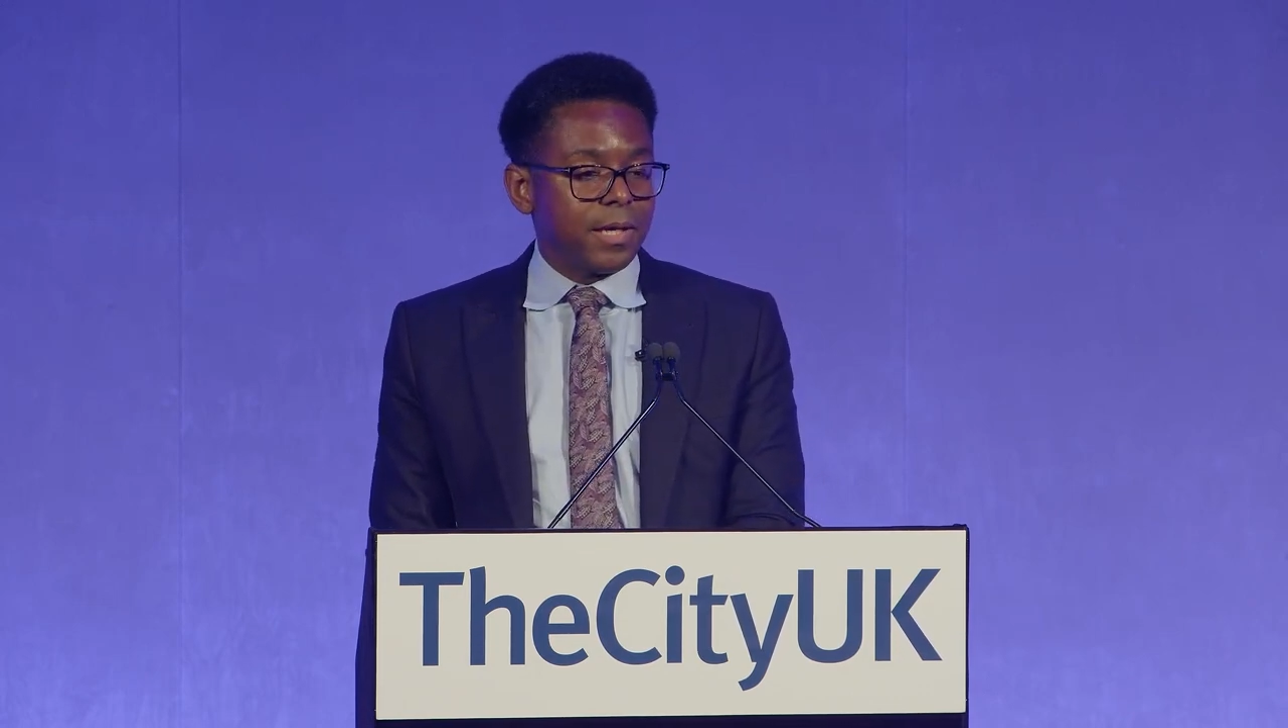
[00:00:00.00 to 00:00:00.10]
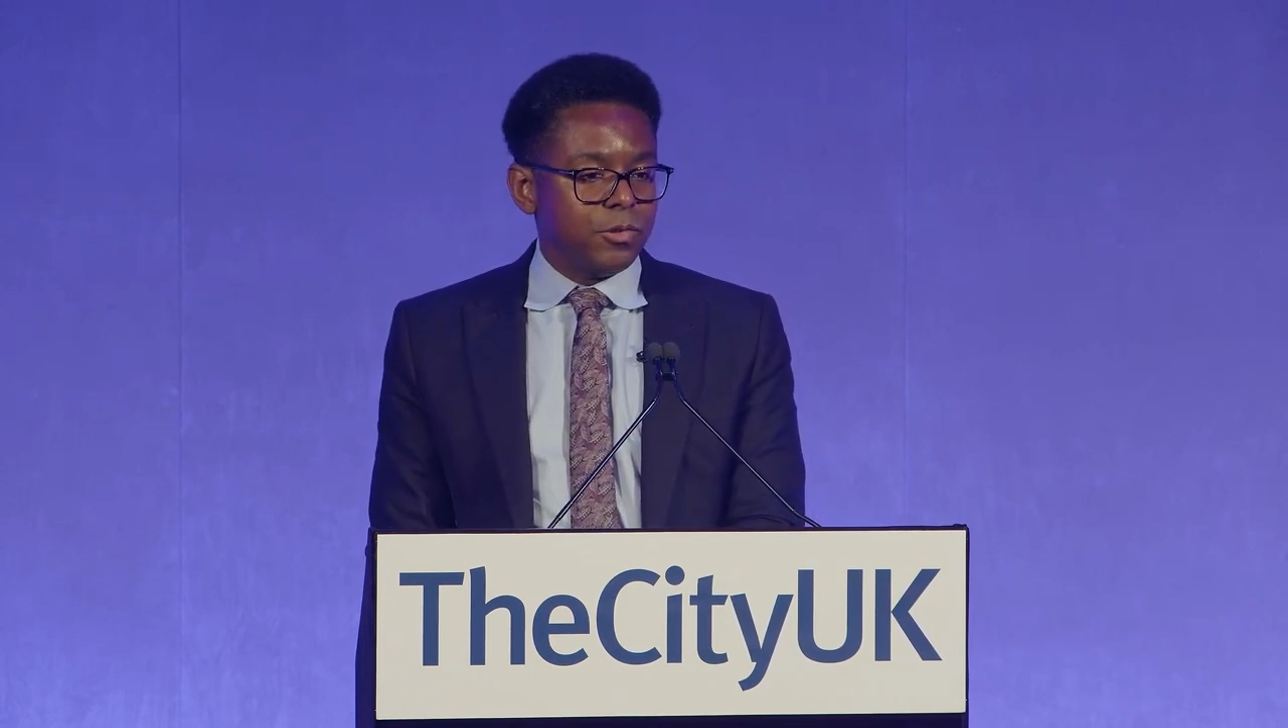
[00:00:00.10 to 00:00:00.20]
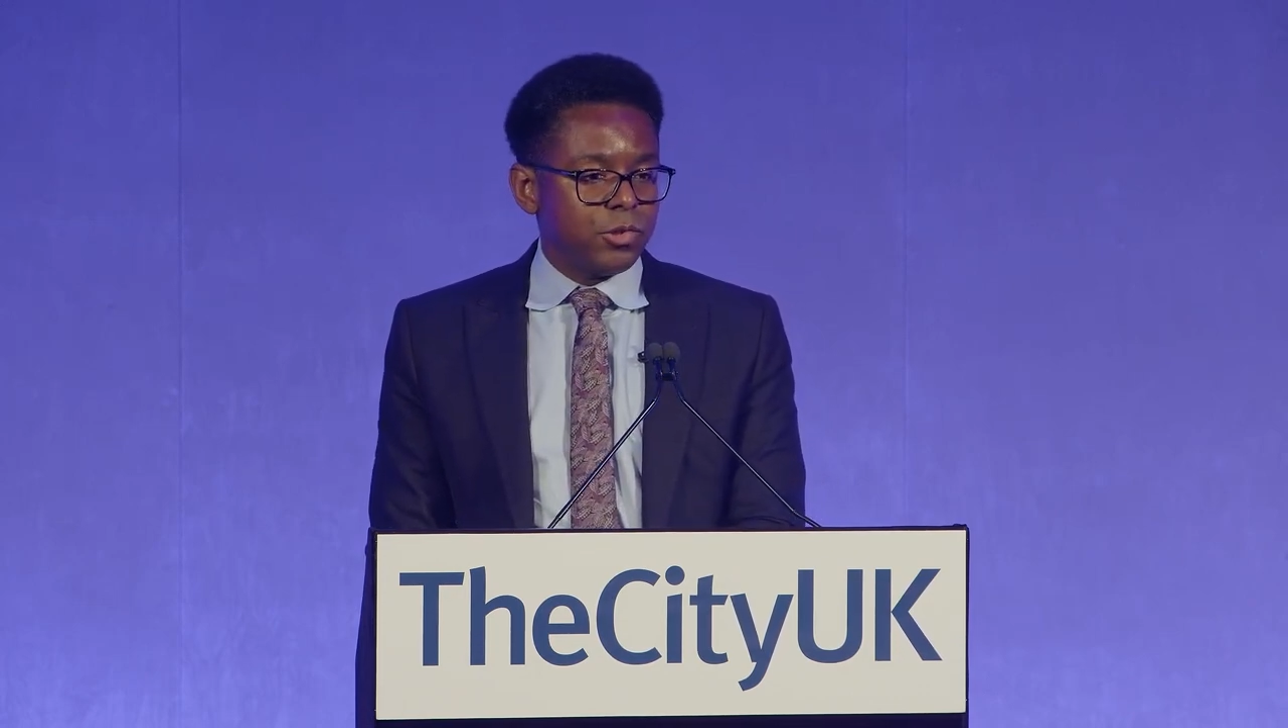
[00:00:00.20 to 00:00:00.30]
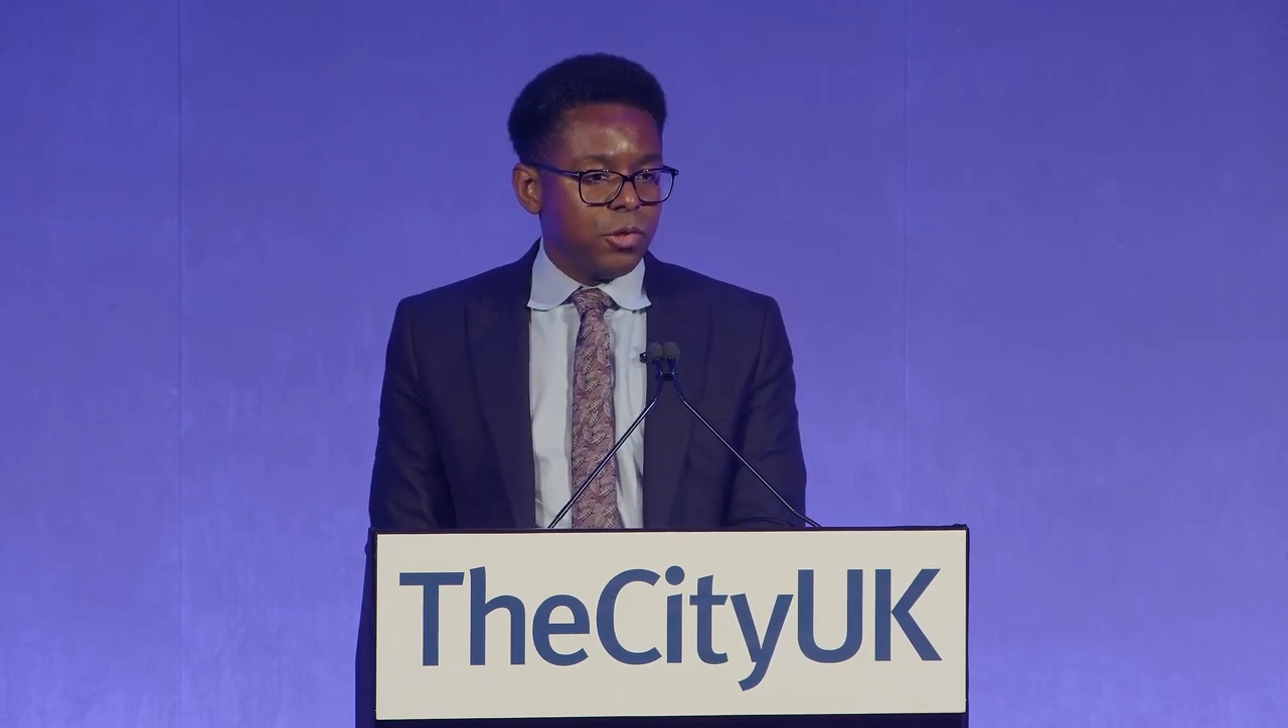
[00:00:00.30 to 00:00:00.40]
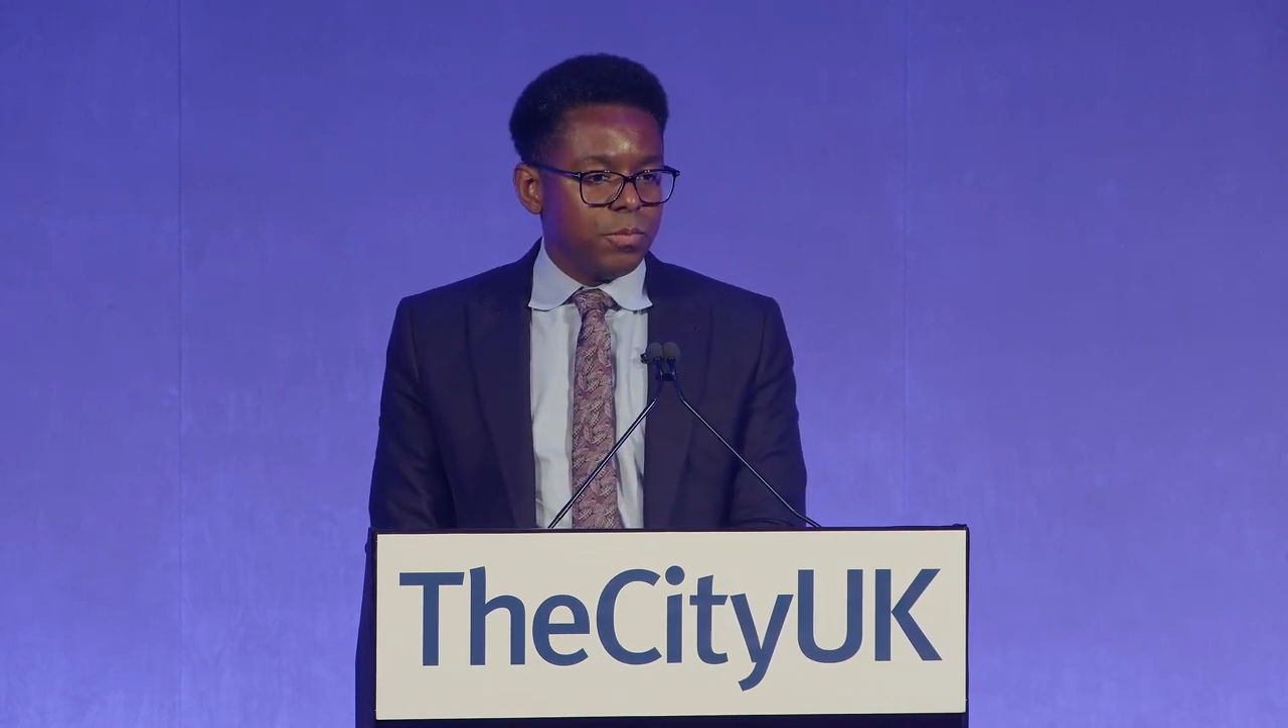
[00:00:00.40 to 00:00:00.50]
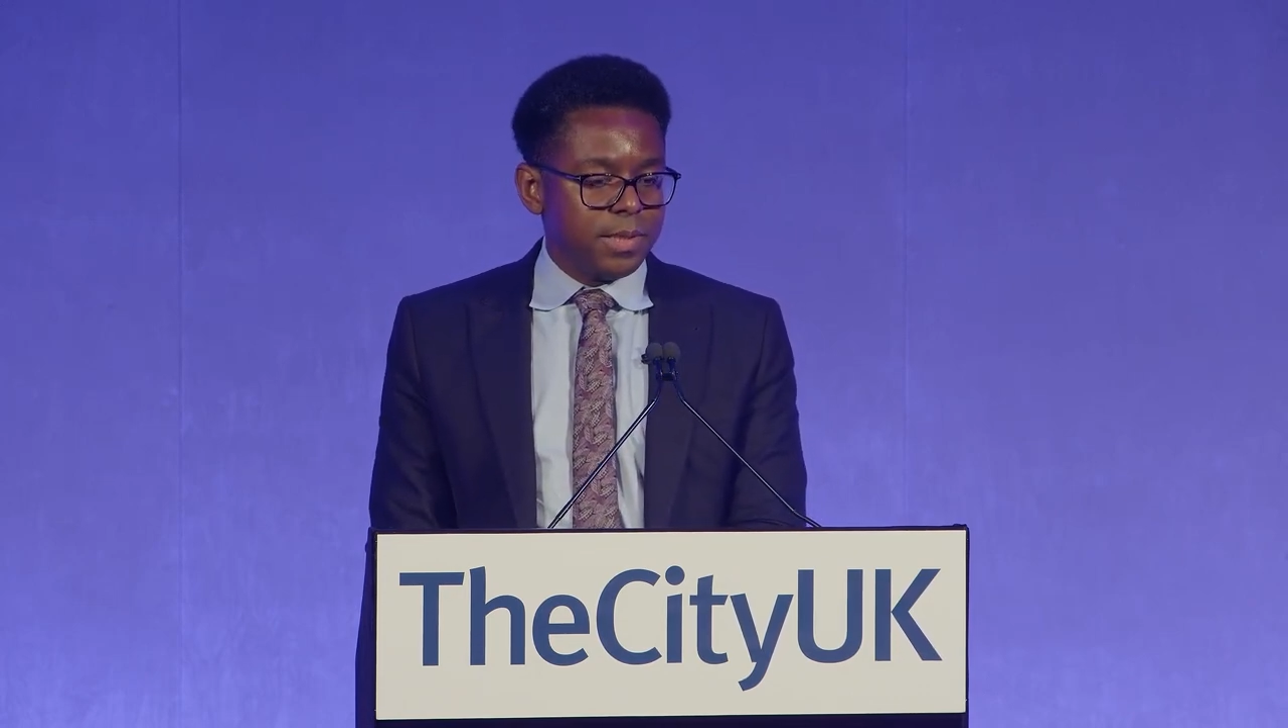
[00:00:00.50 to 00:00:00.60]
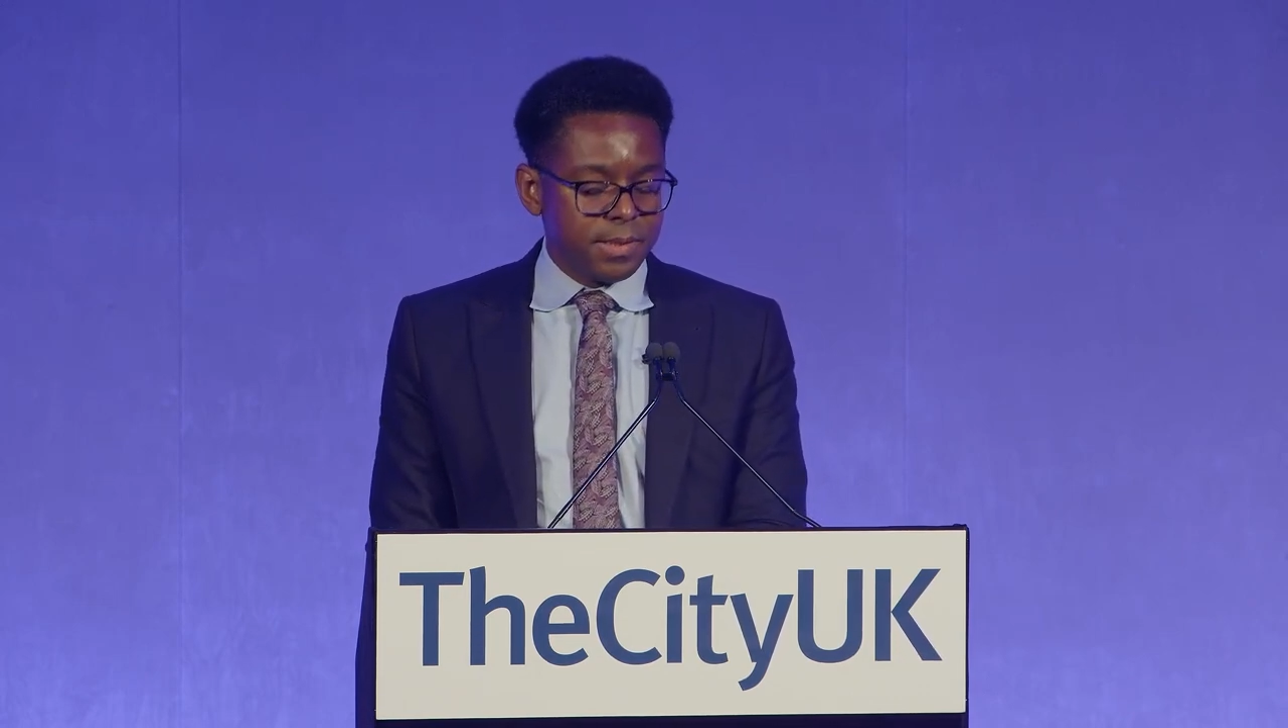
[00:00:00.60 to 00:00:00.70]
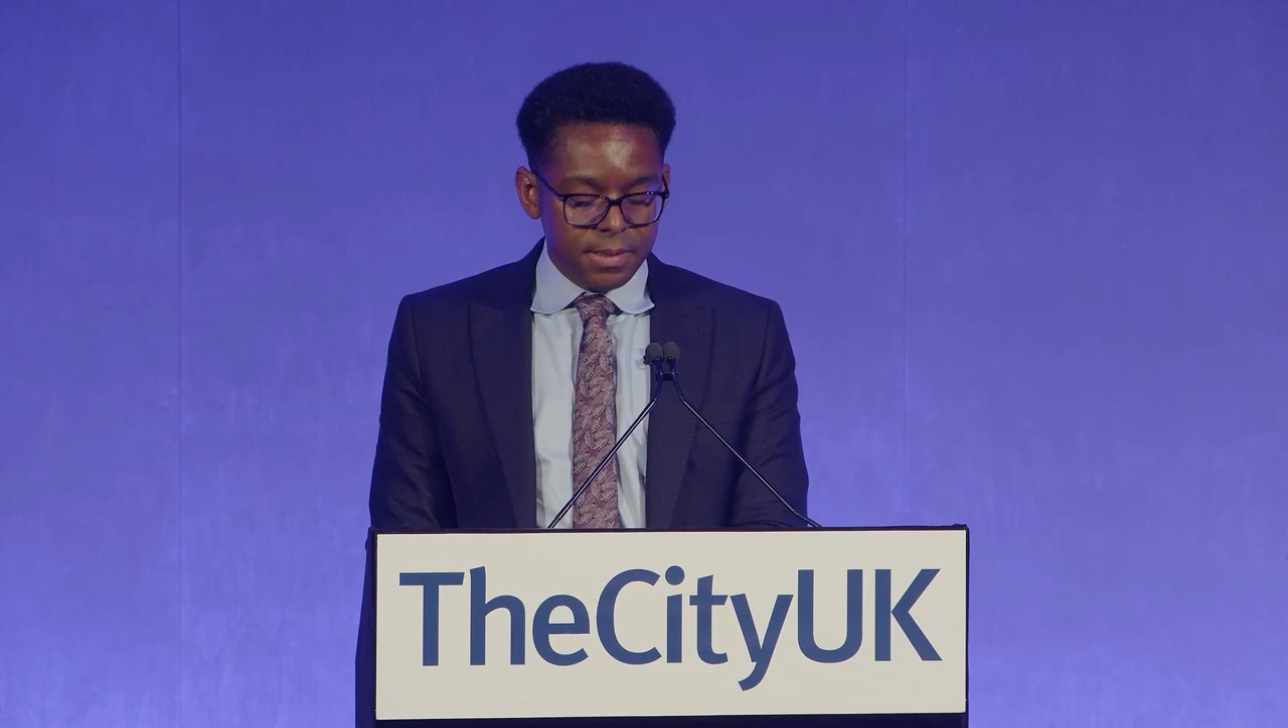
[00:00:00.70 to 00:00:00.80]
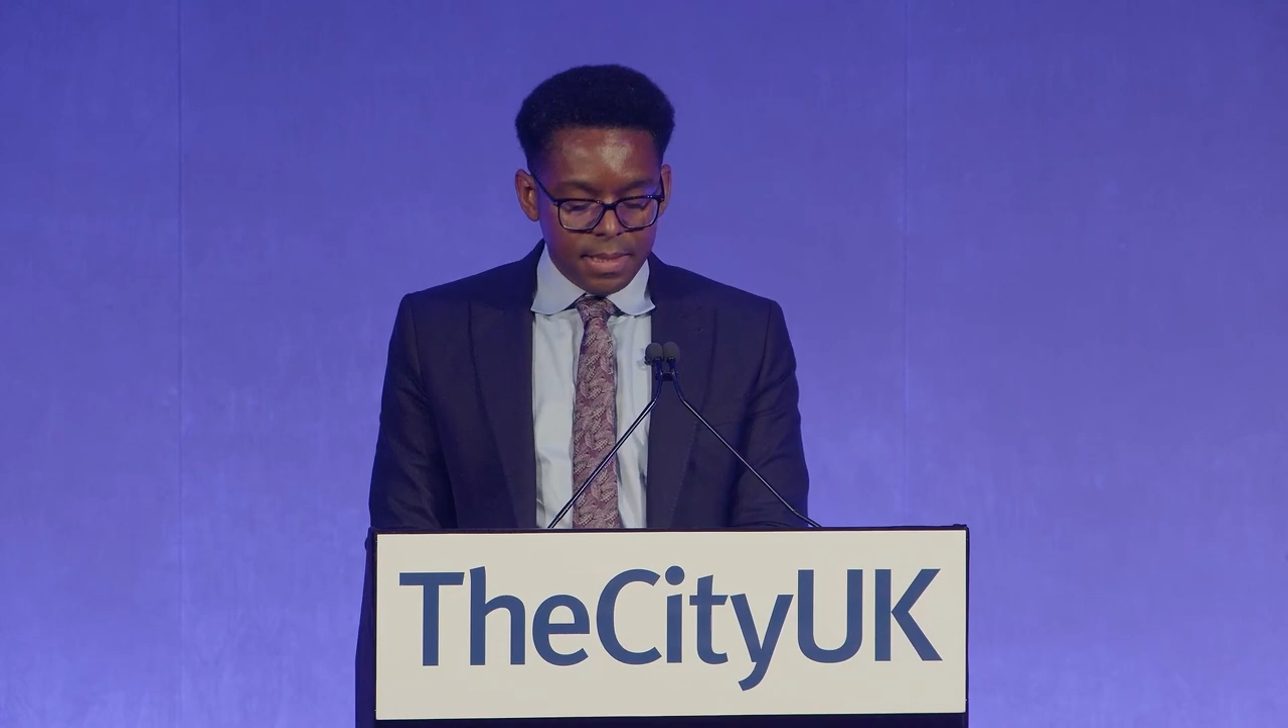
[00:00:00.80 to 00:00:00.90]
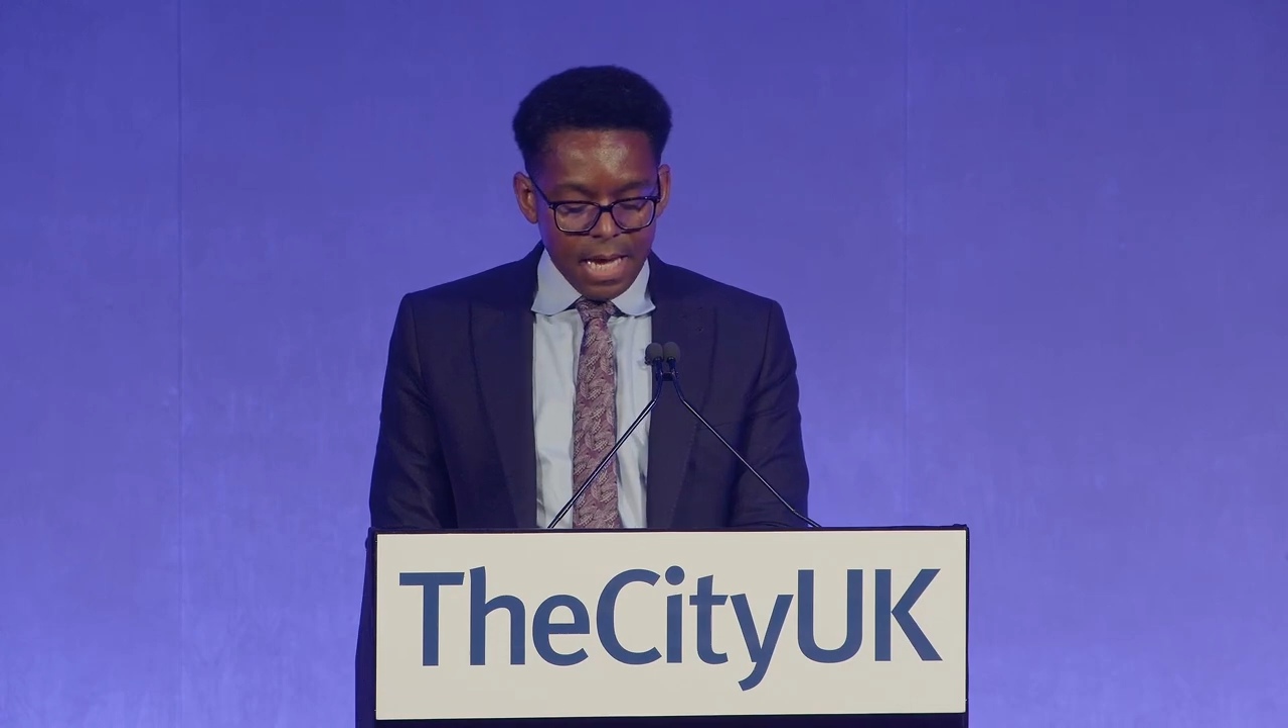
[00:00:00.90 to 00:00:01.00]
consumers